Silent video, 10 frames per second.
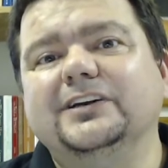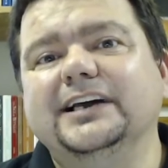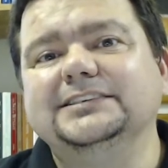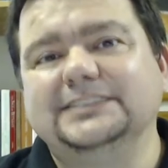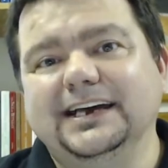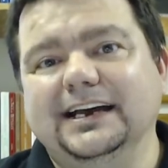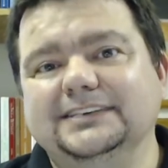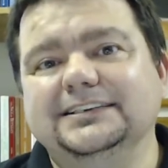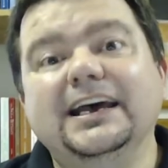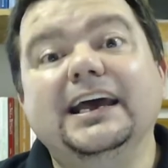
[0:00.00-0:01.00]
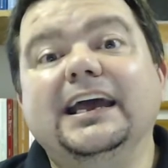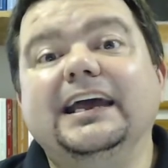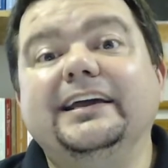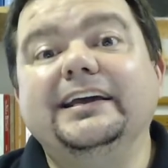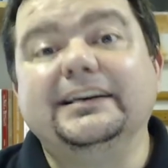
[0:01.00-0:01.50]
says.
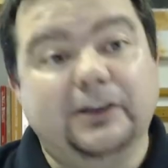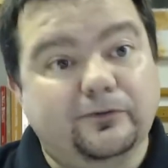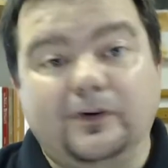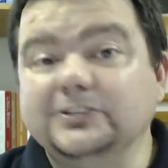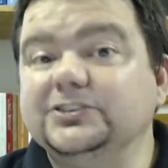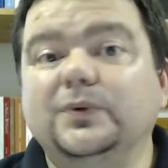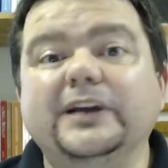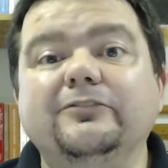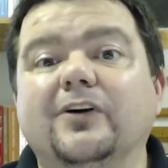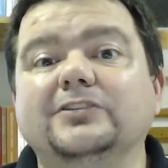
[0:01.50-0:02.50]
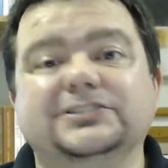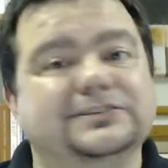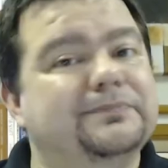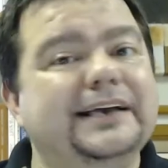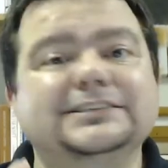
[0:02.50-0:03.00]
The first three verses
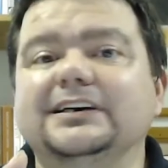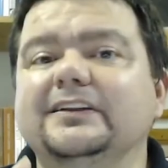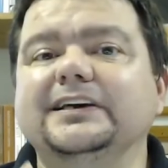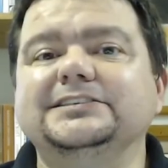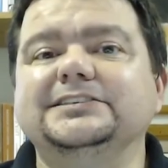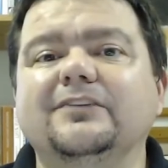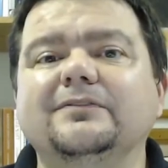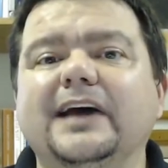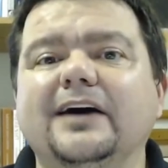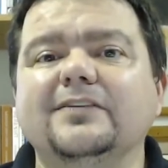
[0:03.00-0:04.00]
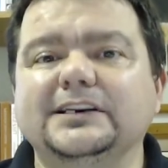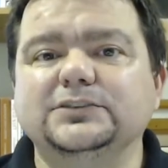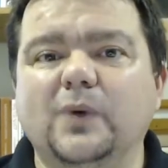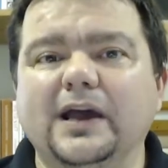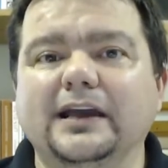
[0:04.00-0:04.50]
basically sum down
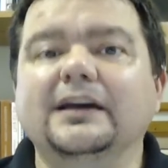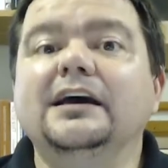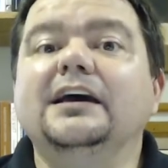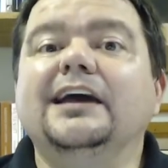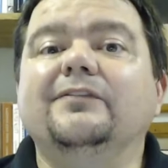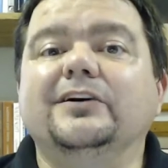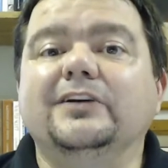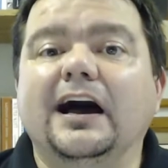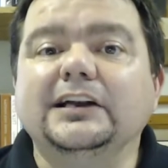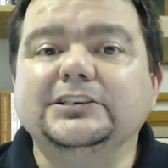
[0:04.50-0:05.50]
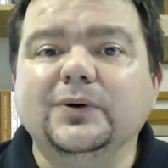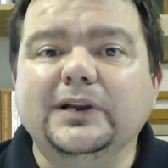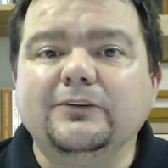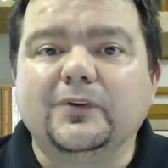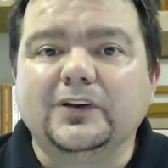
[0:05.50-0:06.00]
this way. If you're not doing
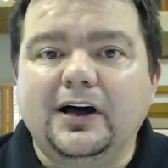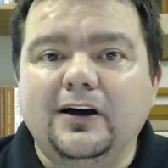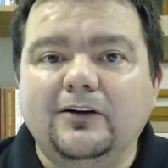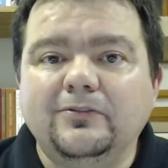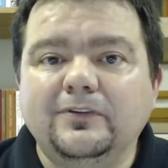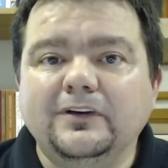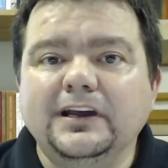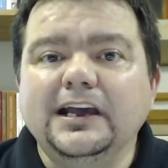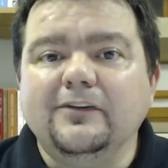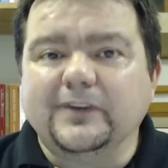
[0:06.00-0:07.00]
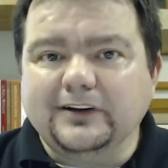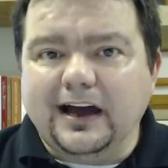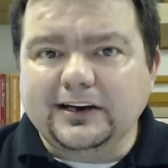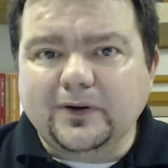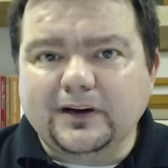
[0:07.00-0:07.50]
it for love, if you're
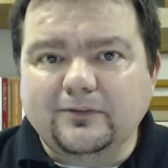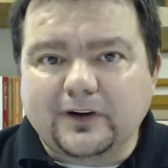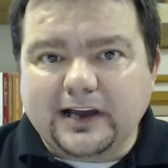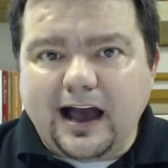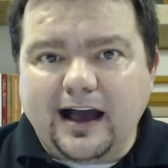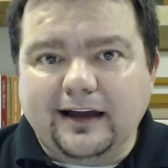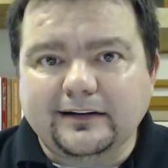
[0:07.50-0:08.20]
not doing it for God,